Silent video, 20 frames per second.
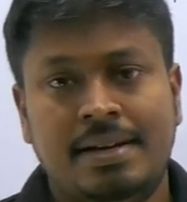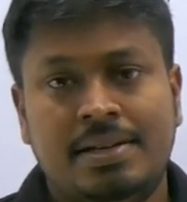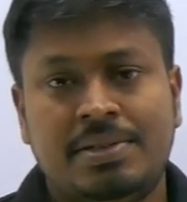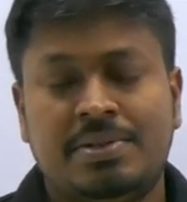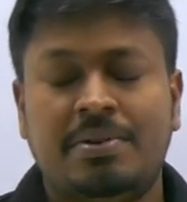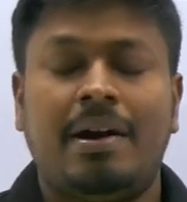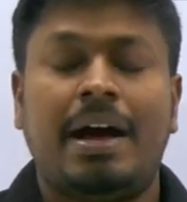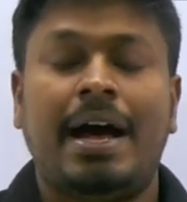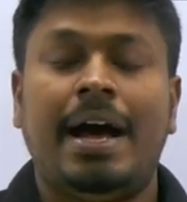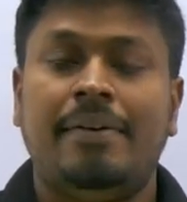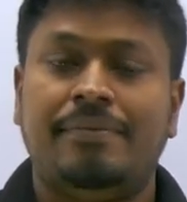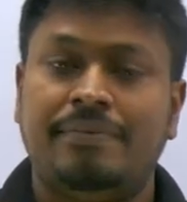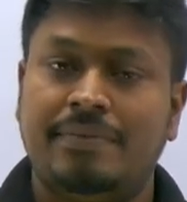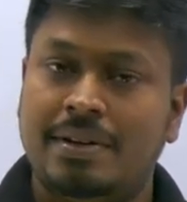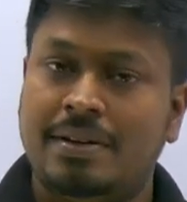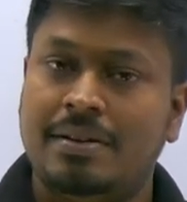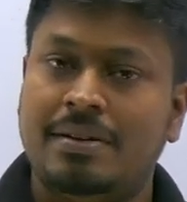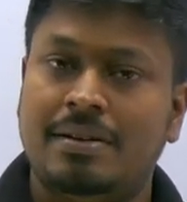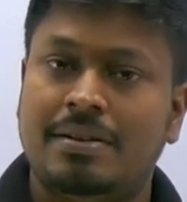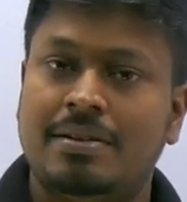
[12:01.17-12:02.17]
So
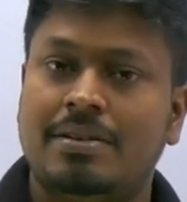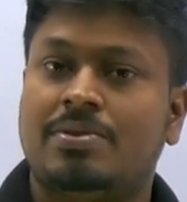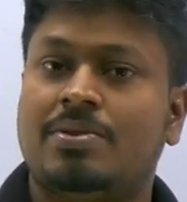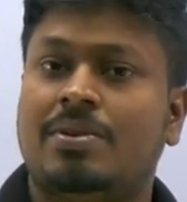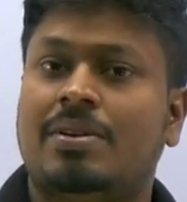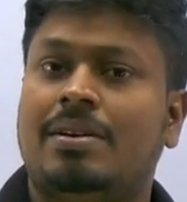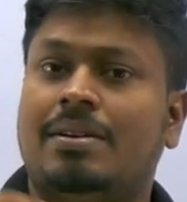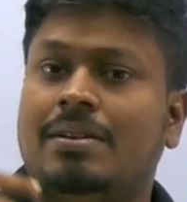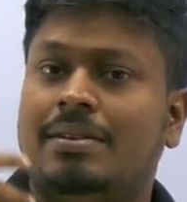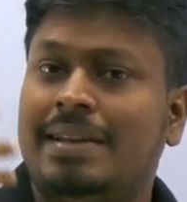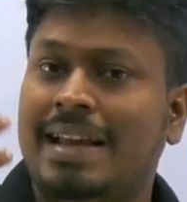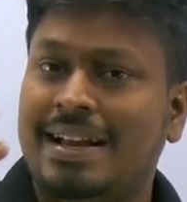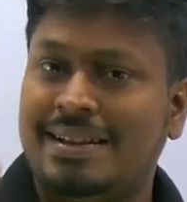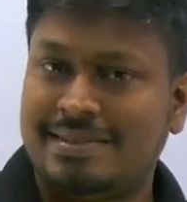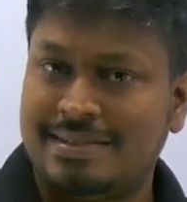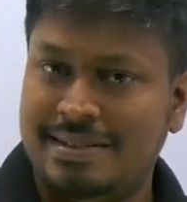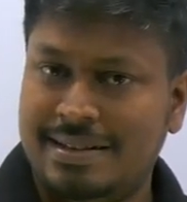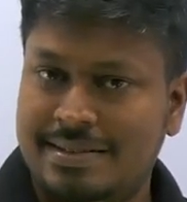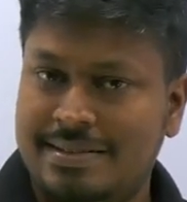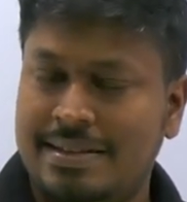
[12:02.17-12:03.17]
after
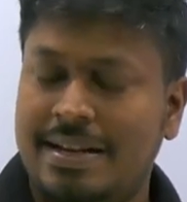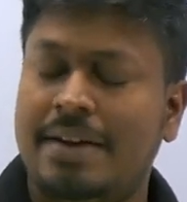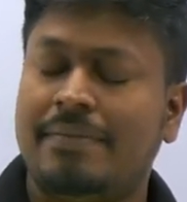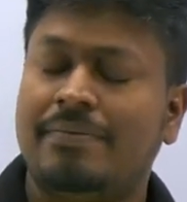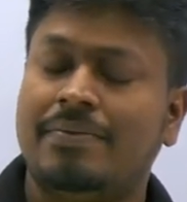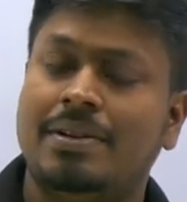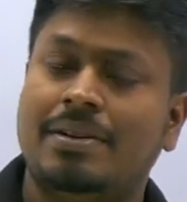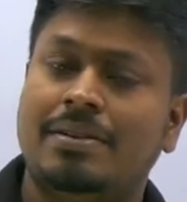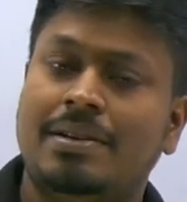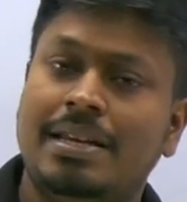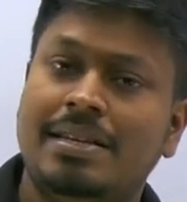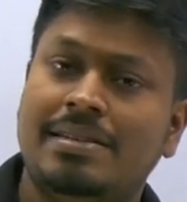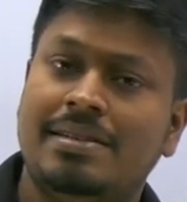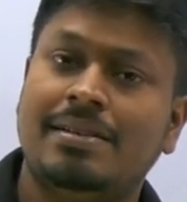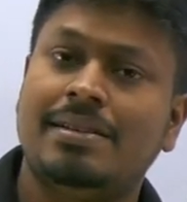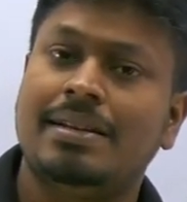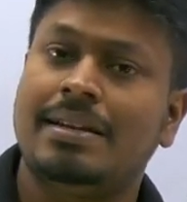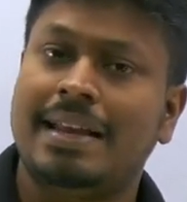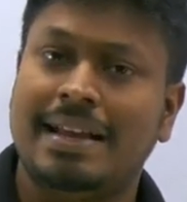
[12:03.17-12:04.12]
next lesson, after teaching the